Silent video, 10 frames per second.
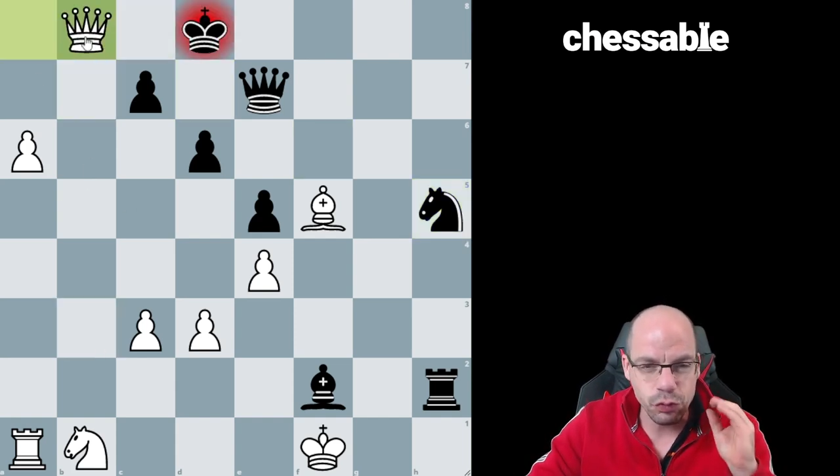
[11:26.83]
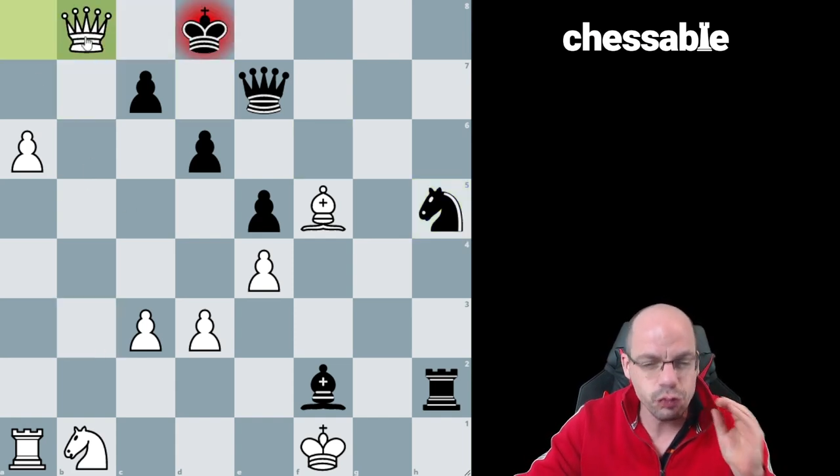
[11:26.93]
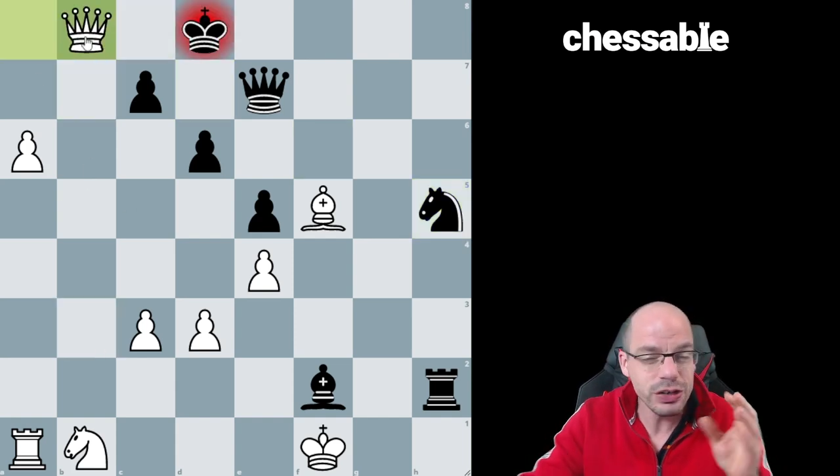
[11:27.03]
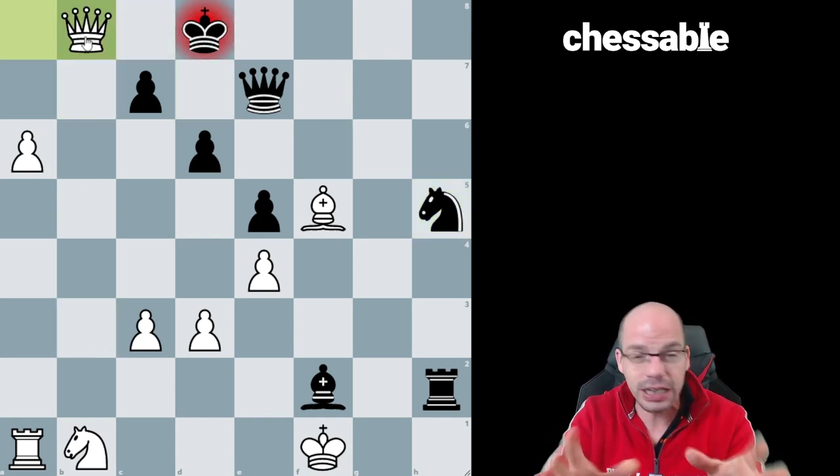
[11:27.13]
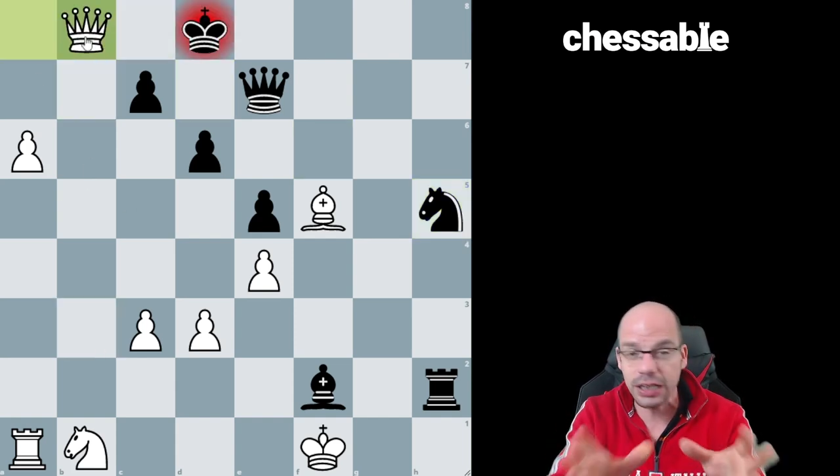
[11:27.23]

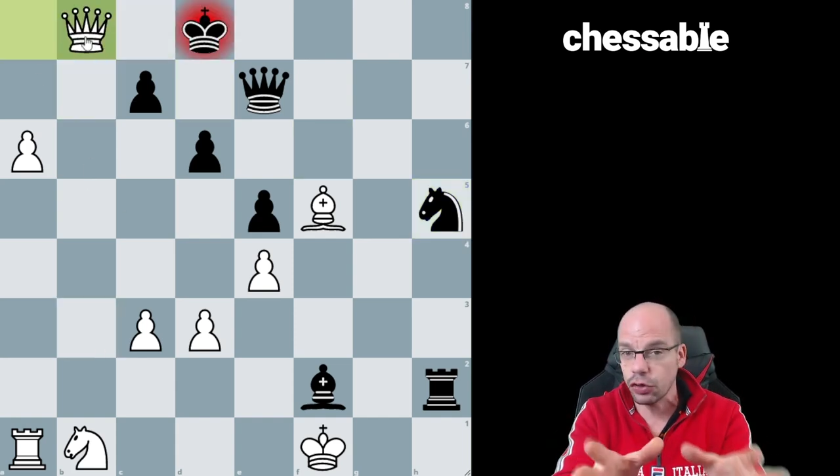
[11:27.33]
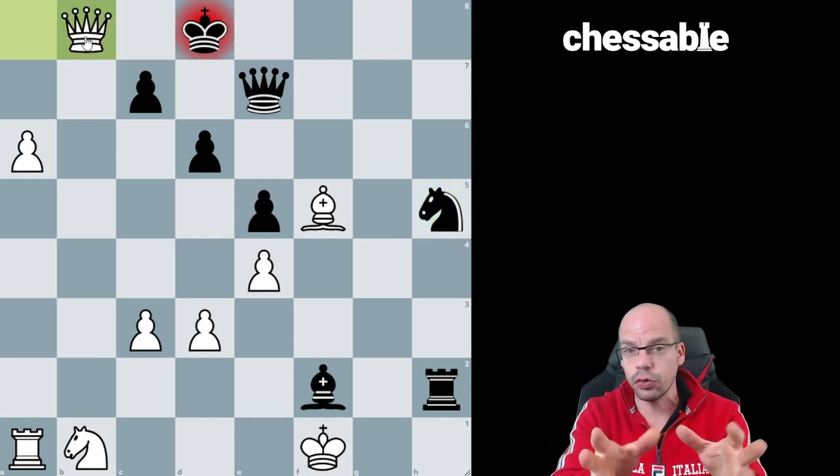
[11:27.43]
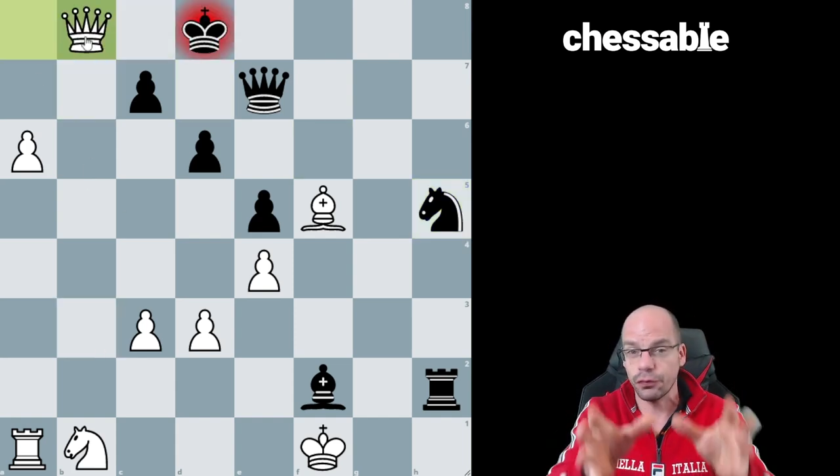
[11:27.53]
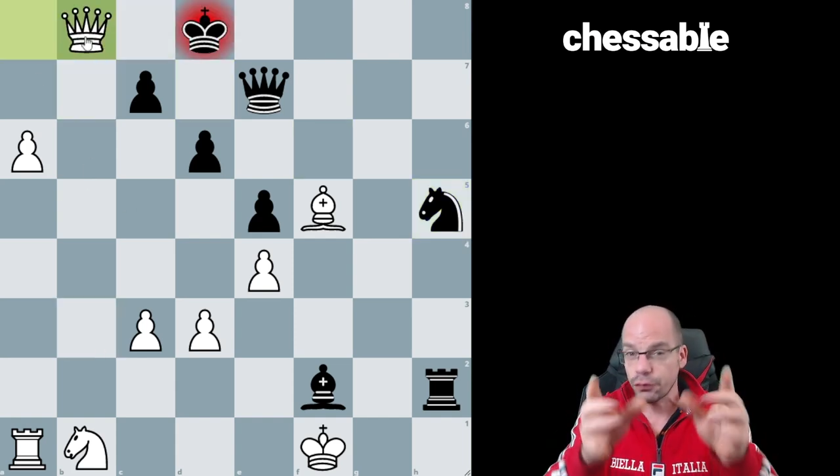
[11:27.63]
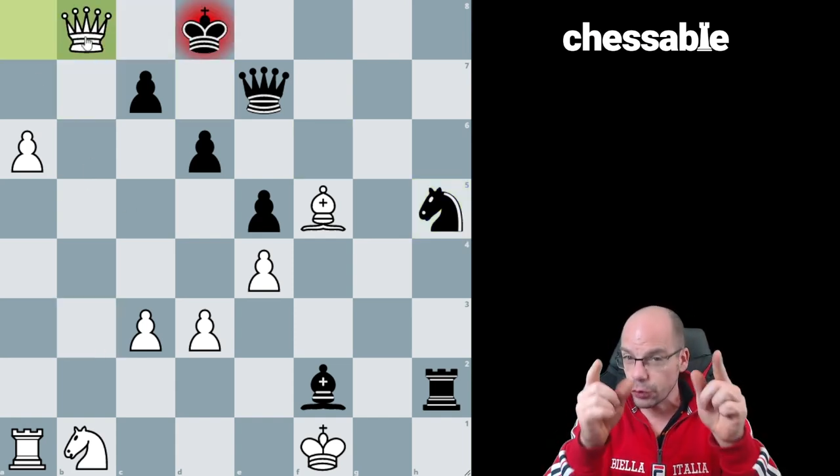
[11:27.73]
really good
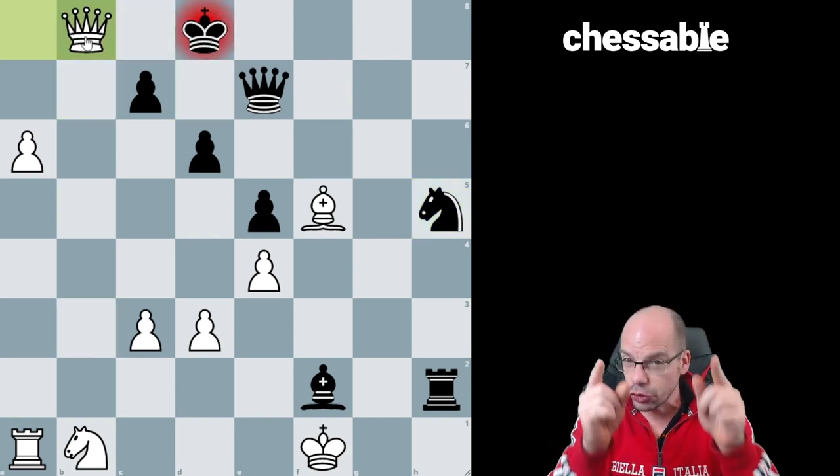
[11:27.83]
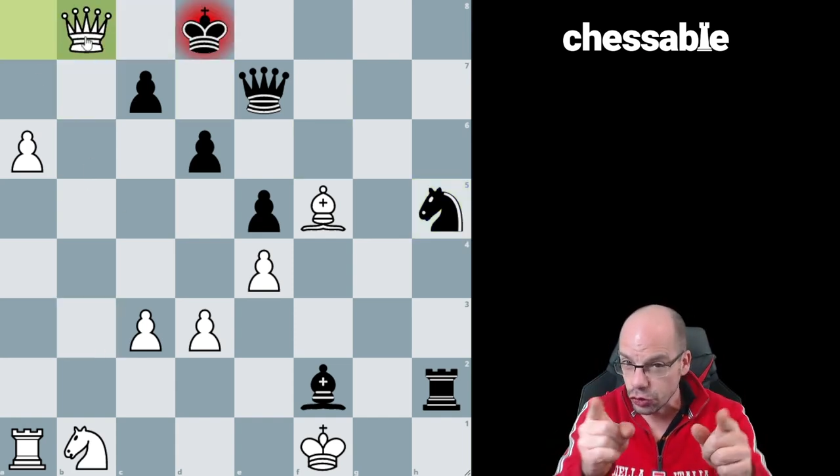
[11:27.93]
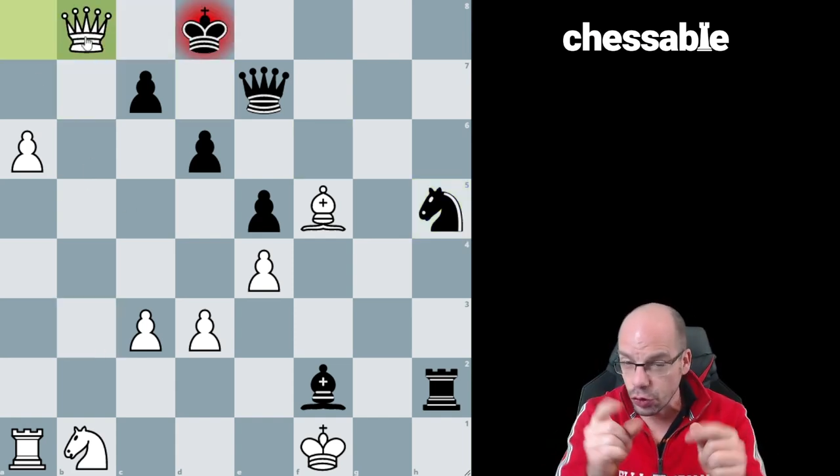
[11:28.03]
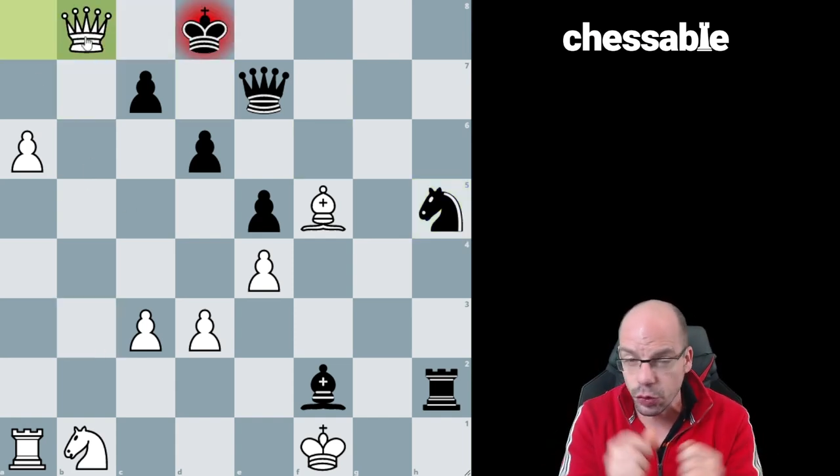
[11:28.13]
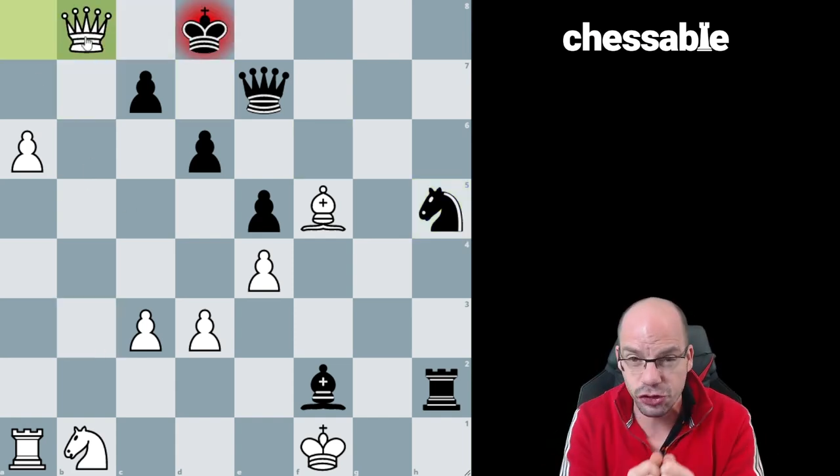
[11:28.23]
for
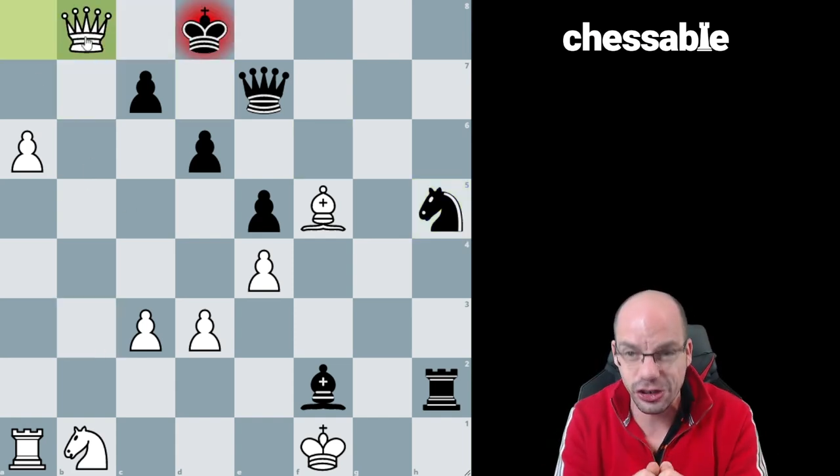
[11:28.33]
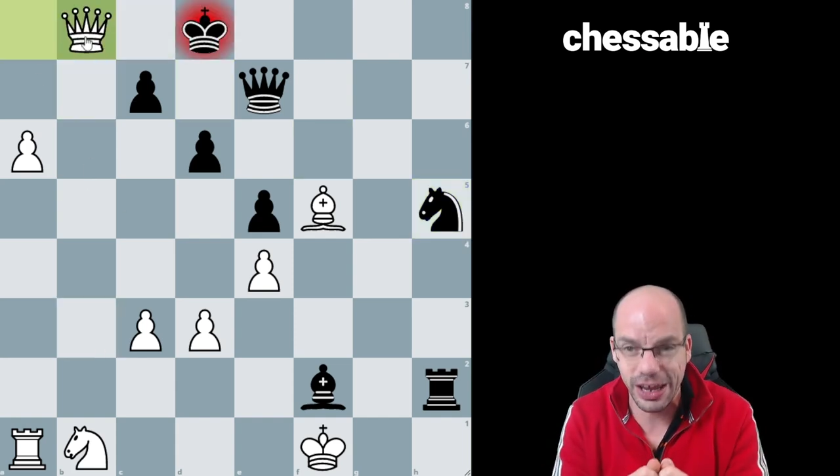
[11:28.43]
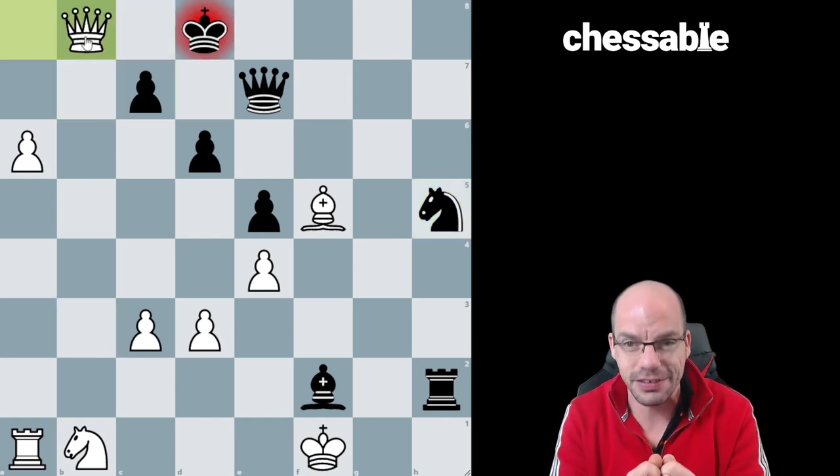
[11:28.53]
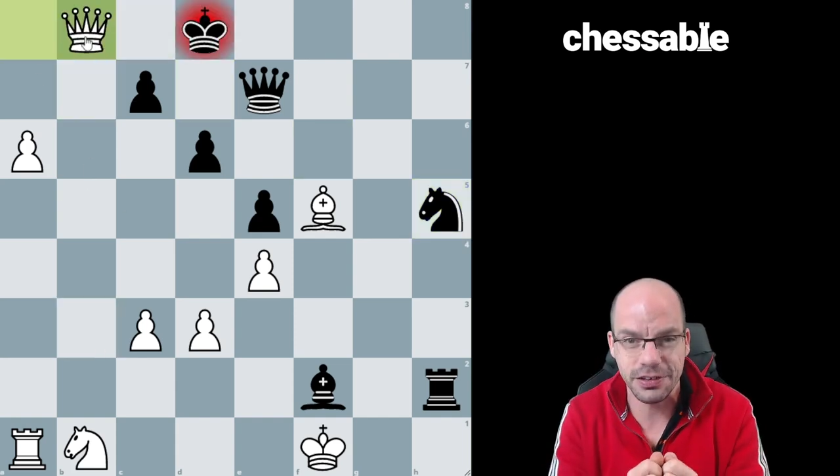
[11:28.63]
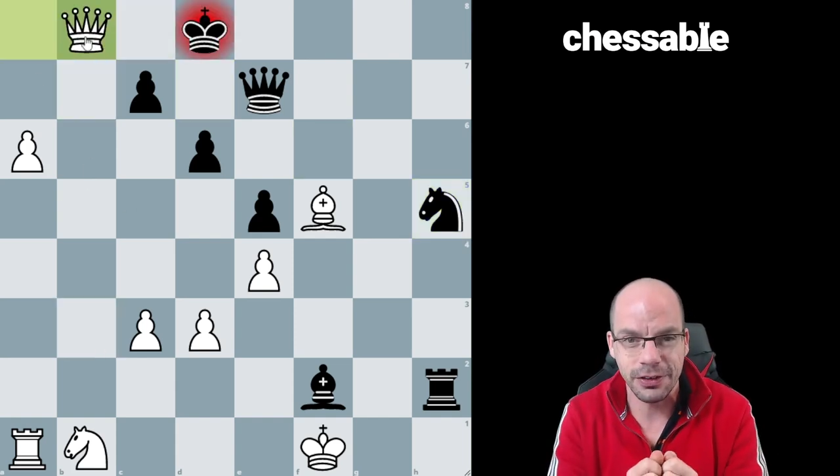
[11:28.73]
your
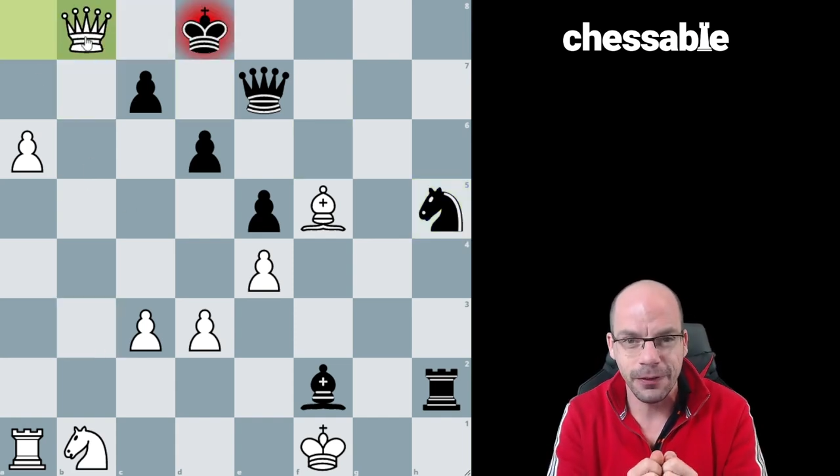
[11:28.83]
chest,